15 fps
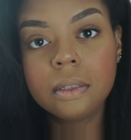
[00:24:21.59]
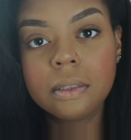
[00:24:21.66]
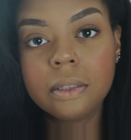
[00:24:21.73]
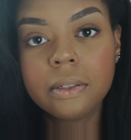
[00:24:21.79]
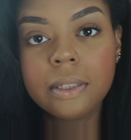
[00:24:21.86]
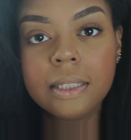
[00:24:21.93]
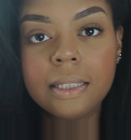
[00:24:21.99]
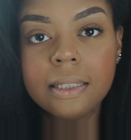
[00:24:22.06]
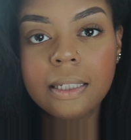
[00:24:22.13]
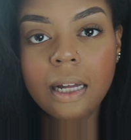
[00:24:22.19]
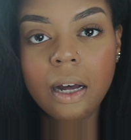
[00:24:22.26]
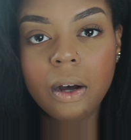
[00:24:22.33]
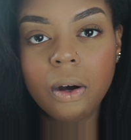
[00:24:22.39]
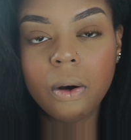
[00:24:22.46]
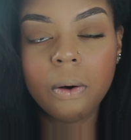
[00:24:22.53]
So this is
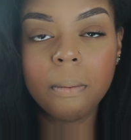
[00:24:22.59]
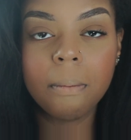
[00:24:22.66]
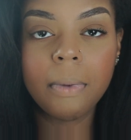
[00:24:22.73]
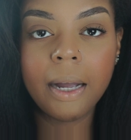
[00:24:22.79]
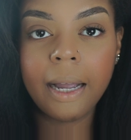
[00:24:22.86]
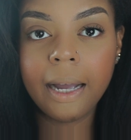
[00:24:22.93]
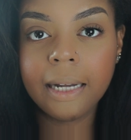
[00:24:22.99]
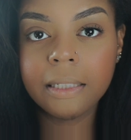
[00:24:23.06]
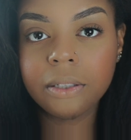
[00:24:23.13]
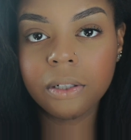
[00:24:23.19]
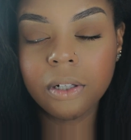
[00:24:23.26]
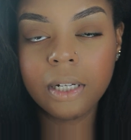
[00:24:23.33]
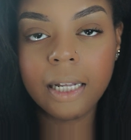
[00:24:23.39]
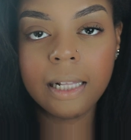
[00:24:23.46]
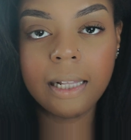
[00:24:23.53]
how my eyes are
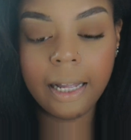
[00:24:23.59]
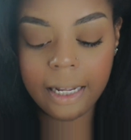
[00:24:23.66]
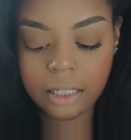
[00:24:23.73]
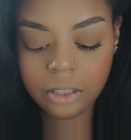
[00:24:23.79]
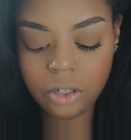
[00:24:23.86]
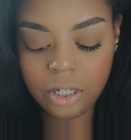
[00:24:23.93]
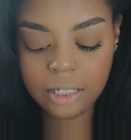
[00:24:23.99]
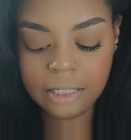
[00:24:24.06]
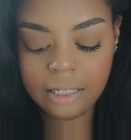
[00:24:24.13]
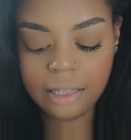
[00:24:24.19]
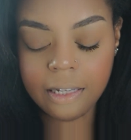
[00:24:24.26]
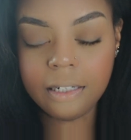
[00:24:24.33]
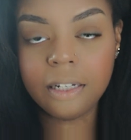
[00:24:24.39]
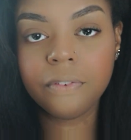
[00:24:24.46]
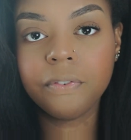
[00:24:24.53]
looking like. So you can see
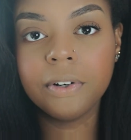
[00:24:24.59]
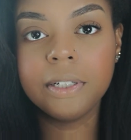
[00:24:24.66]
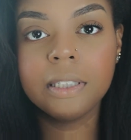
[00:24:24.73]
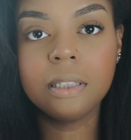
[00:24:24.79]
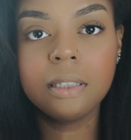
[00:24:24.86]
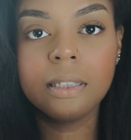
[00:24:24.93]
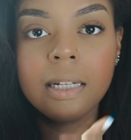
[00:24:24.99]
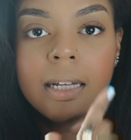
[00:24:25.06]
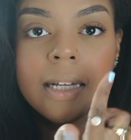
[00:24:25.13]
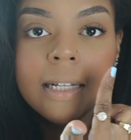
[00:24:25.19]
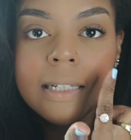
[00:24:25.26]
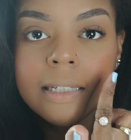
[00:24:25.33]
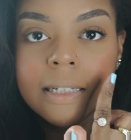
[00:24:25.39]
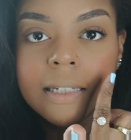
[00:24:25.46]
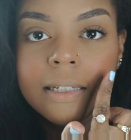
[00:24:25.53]
the difference
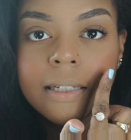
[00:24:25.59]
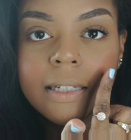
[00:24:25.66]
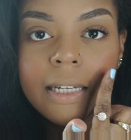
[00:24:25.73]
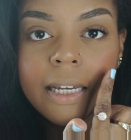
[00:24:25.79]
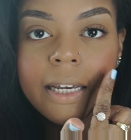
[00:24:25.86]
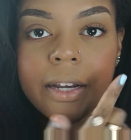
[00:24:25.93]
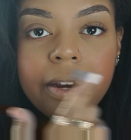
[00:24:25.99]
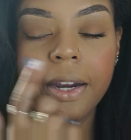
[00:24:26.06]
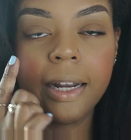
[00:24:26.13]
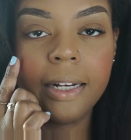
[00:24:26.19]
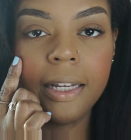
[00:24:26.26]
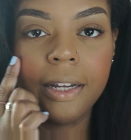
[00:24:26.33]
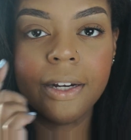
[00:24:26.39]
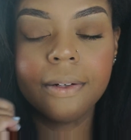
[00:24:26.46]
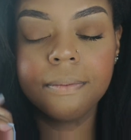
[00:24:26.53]
here and
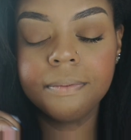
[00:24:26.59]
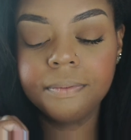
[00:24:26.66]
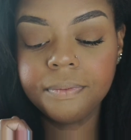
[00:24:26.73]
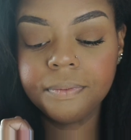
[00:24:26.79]
here.